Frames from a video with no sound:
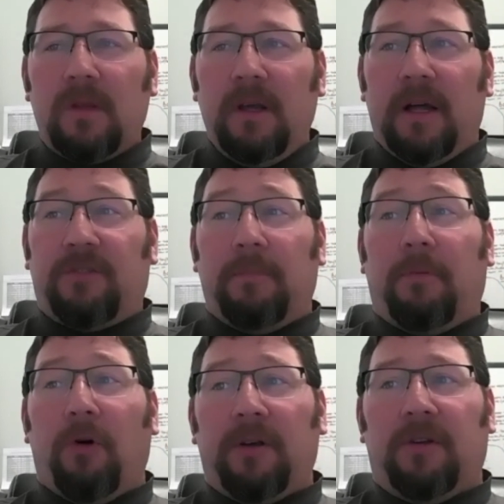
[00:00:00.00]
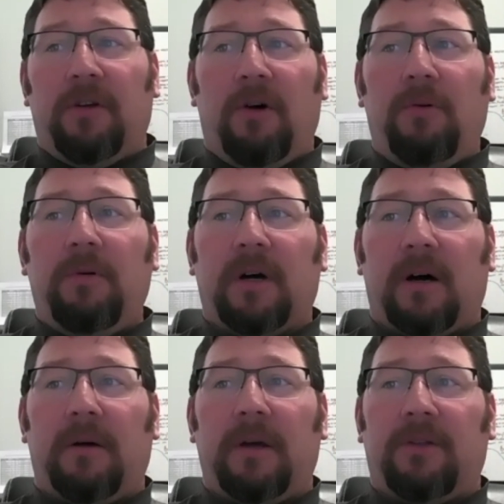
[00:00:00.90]
it's important to know
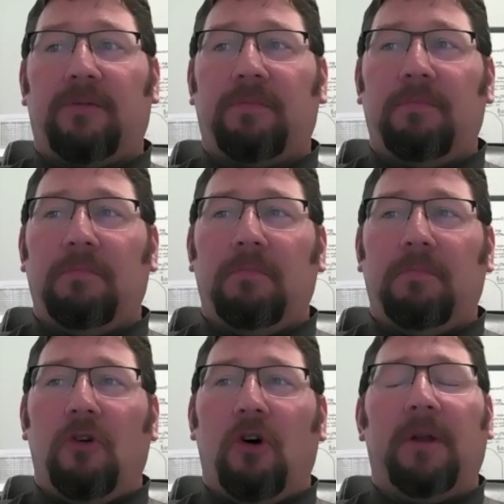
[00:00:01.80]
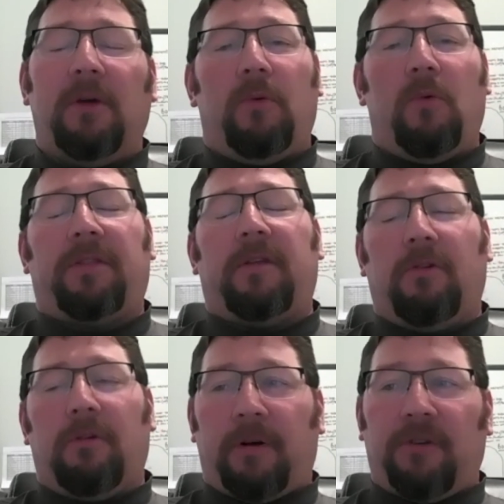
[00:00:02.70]
uh, it's nobody would want their
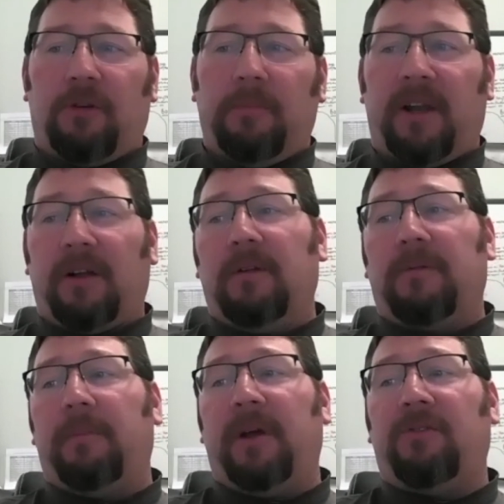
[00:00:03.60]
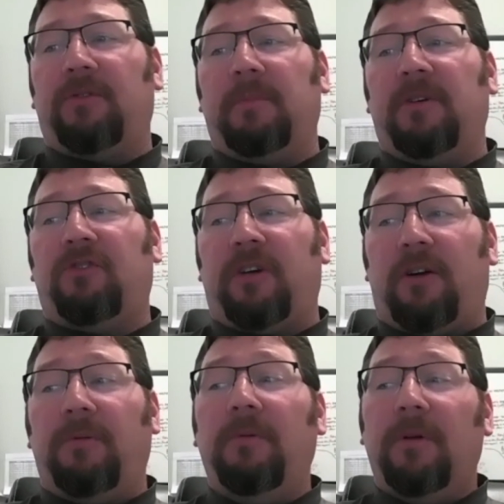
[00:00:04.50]
own personal medical information to be
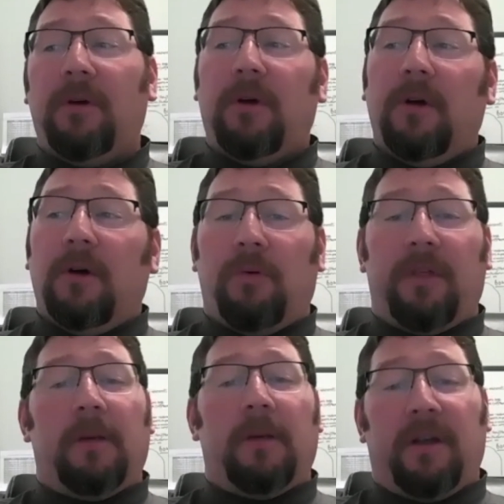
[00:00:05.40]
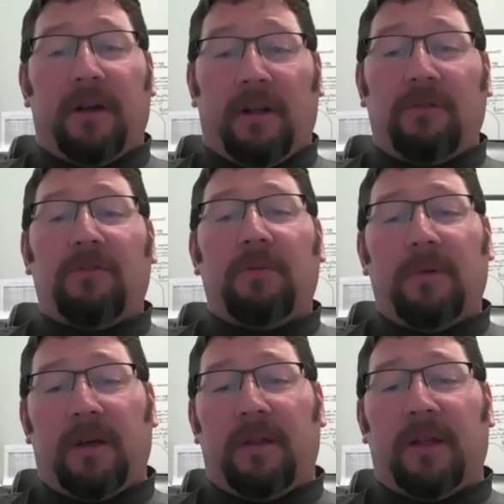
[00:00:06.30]
shared with anybody else
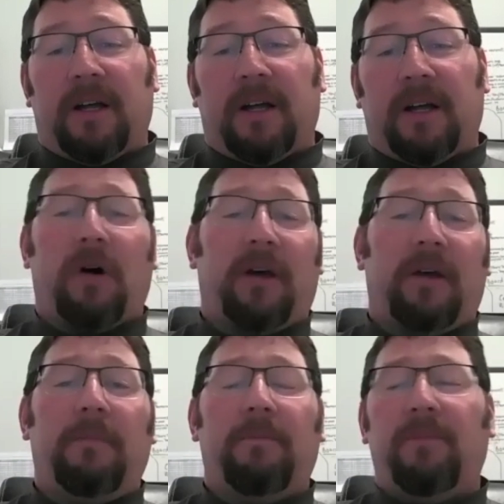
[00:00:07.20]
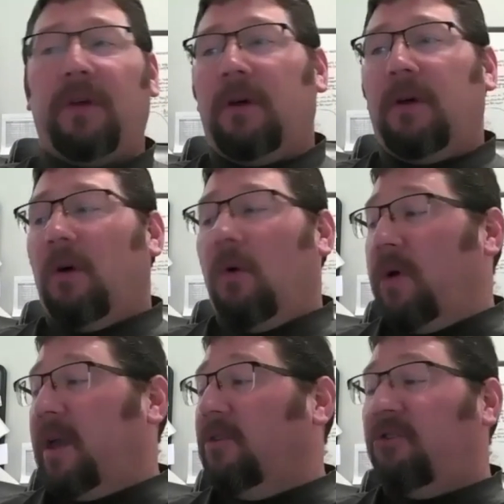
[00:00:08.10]
and that's why
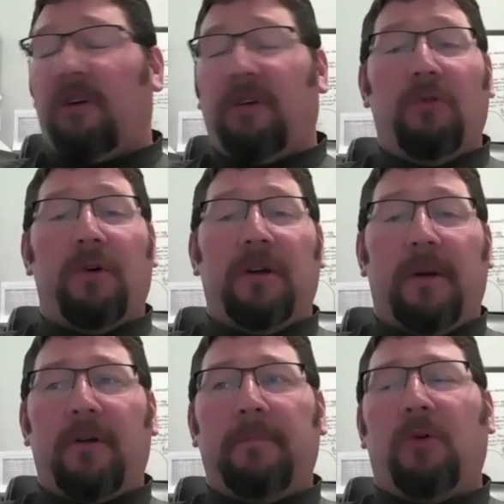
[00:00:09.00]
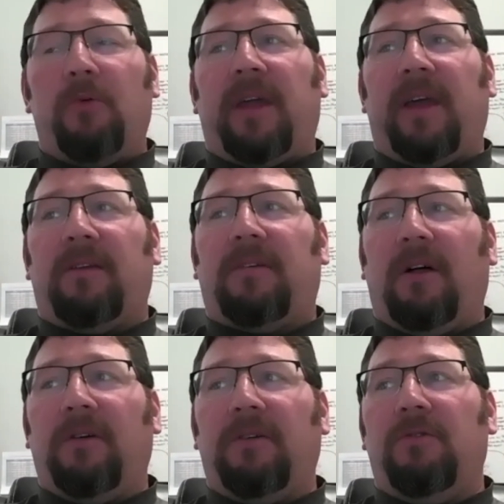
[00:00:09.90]
we can share you a number but we can't
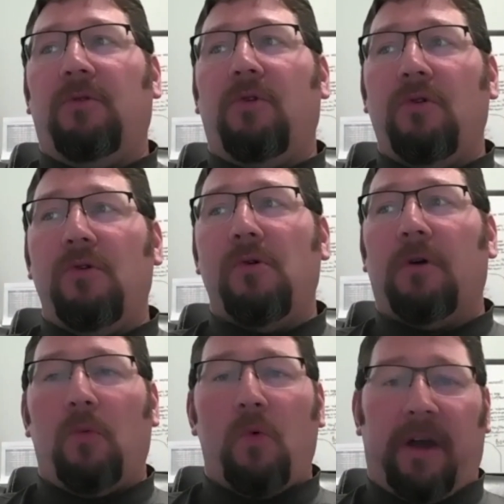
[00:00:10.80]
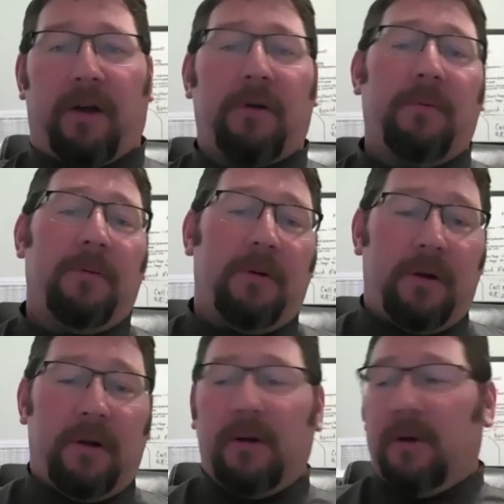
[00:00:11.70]
tell you who or where
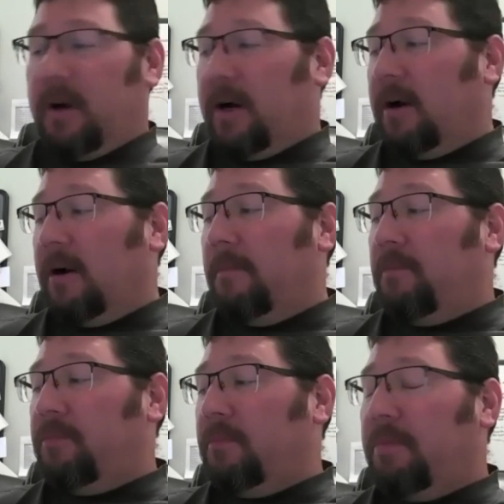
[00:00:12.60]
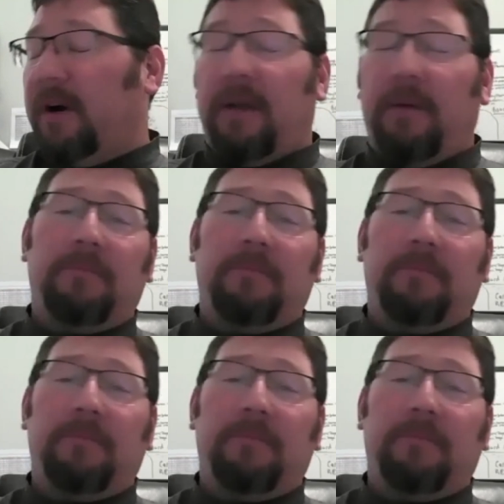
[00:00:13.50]
um, but